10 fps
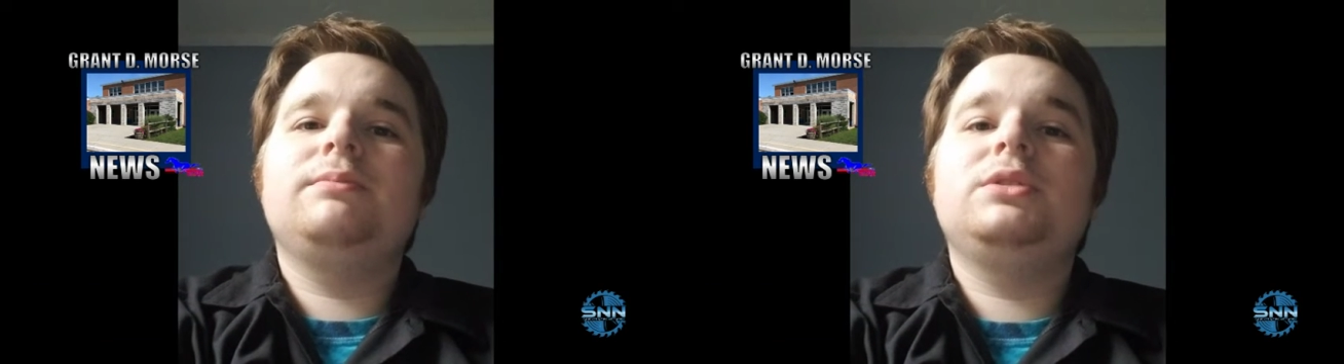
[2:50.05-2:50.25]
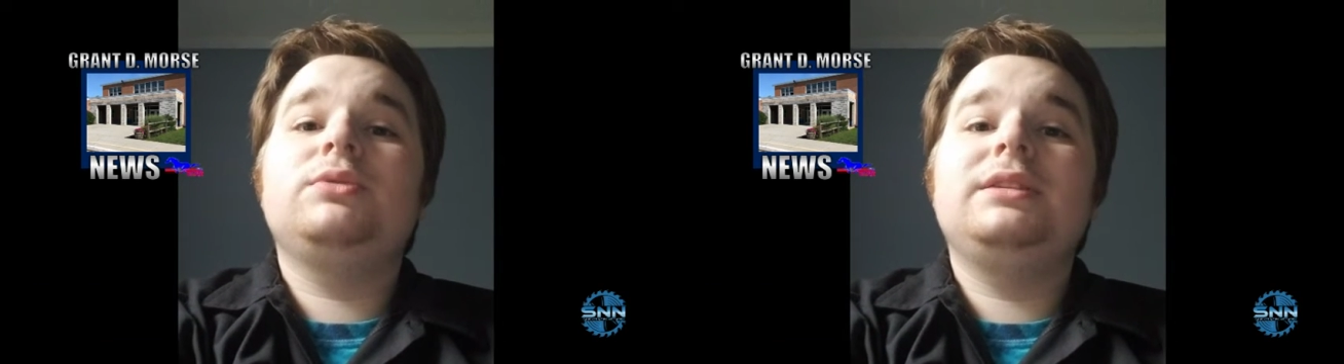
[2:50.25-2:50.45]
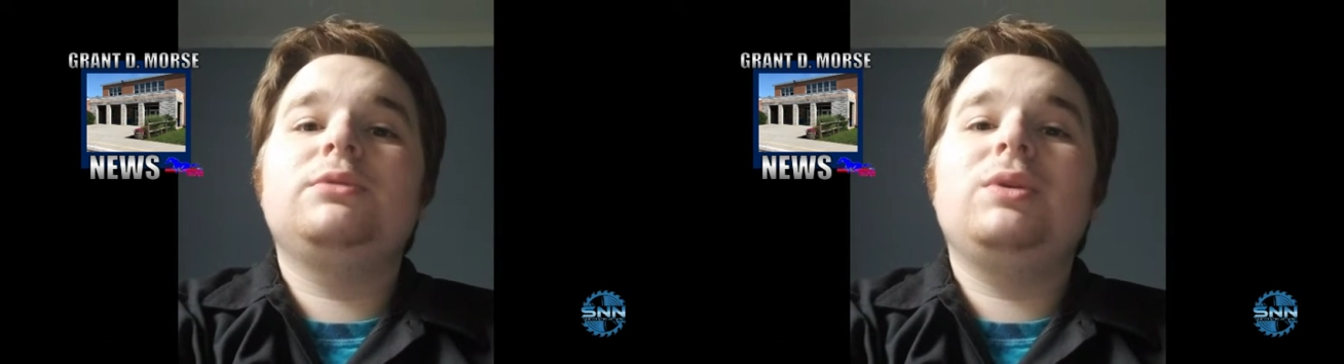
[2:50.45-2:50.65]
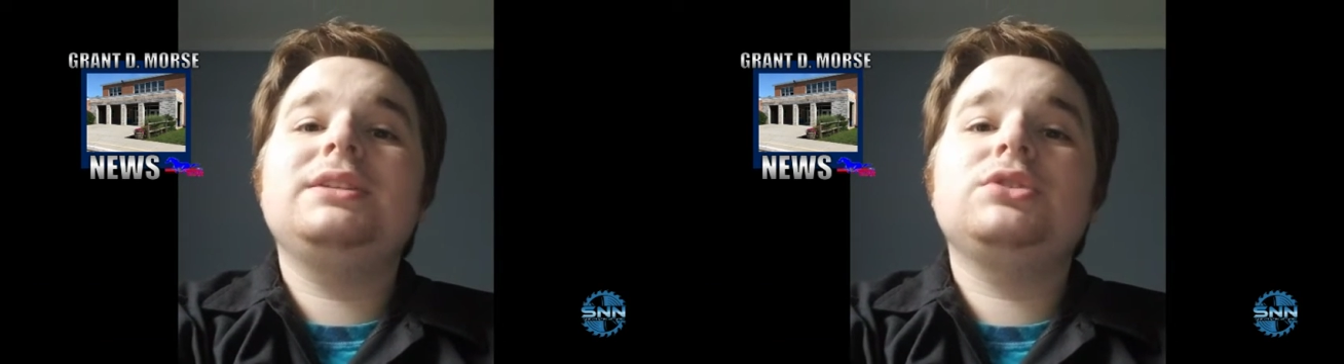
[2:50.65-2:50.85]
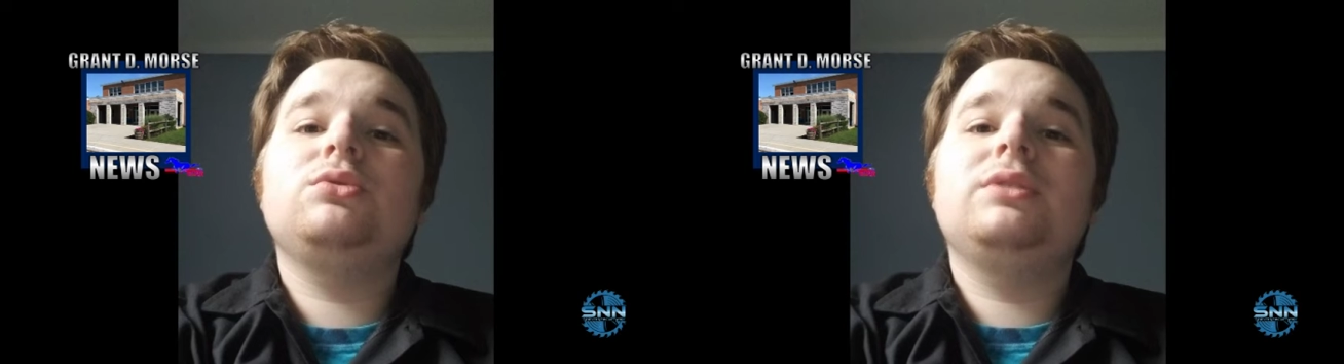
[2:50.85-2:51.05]
between the
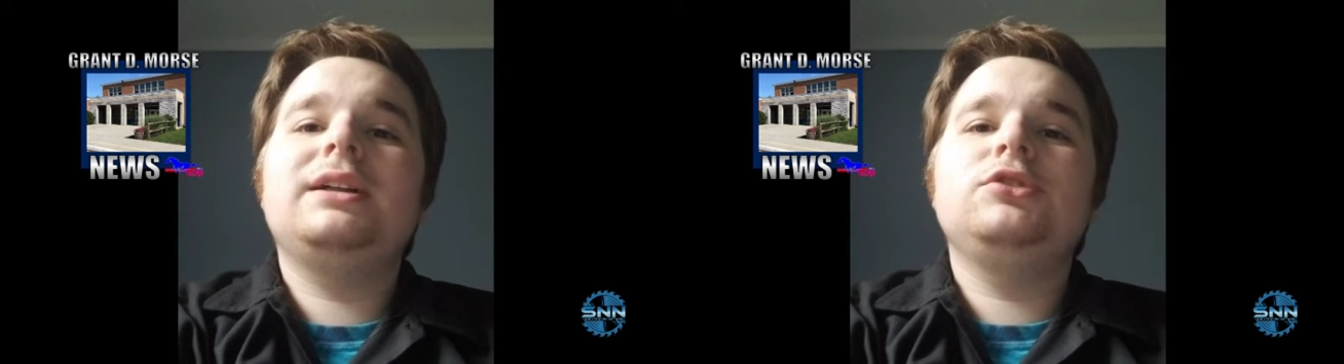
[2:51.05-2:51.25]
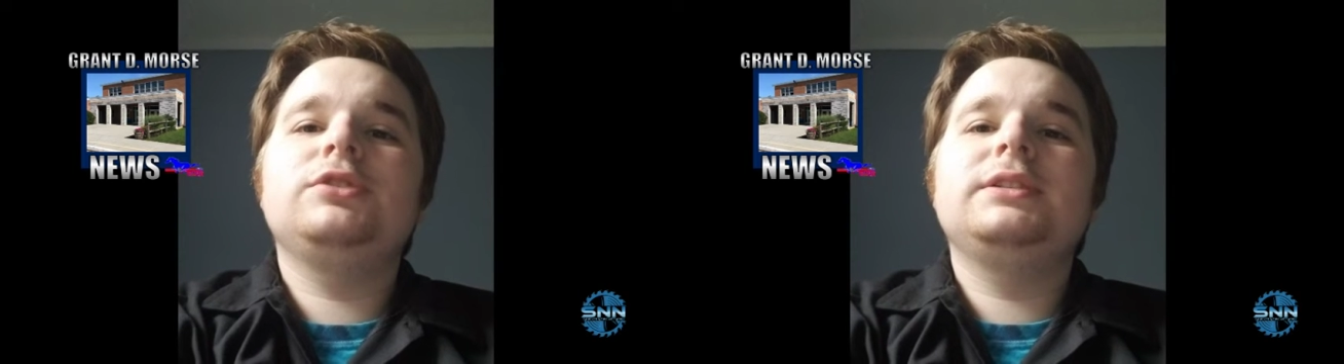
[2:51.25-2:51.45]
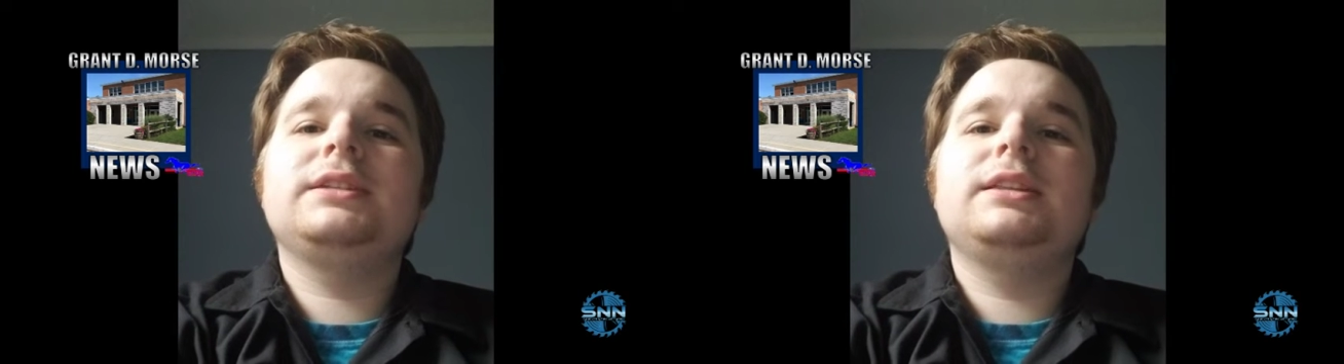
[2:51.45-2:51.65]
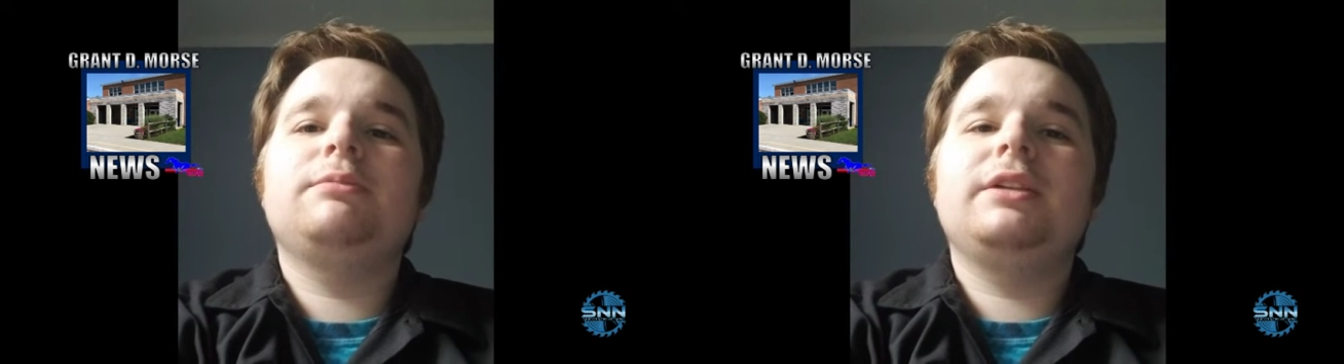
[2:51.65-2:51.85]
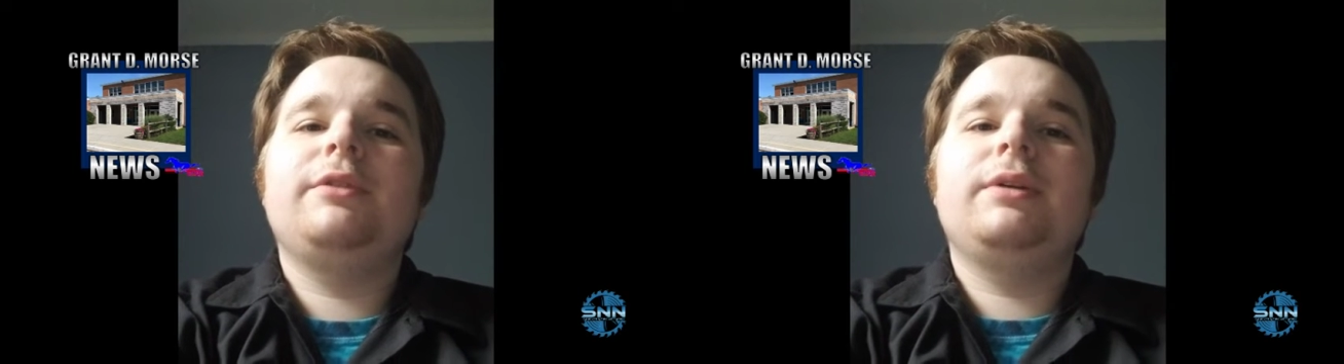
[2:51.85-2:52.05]
West School entrance and the
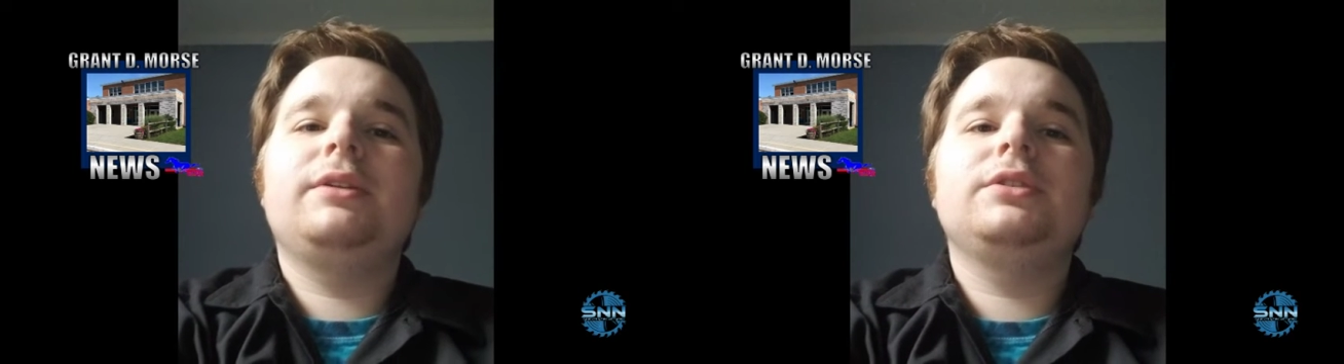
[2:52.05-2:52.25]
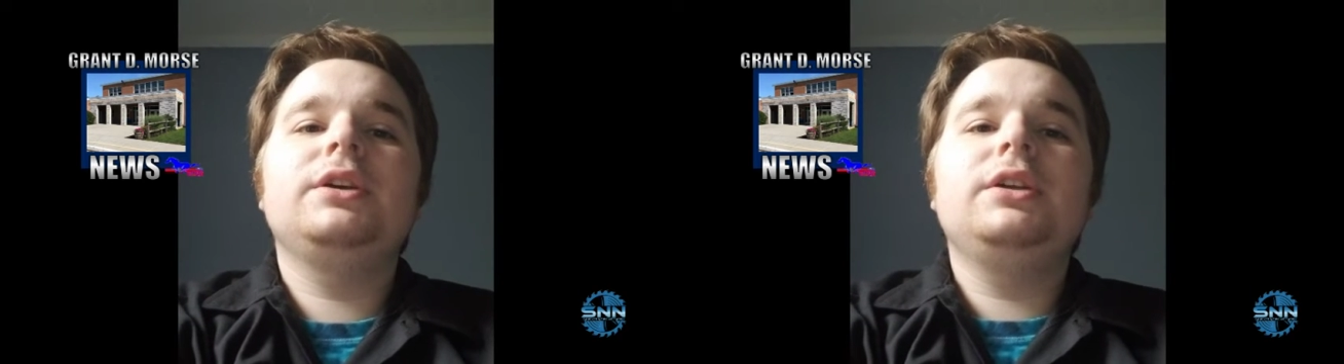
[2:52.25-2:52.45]
playground.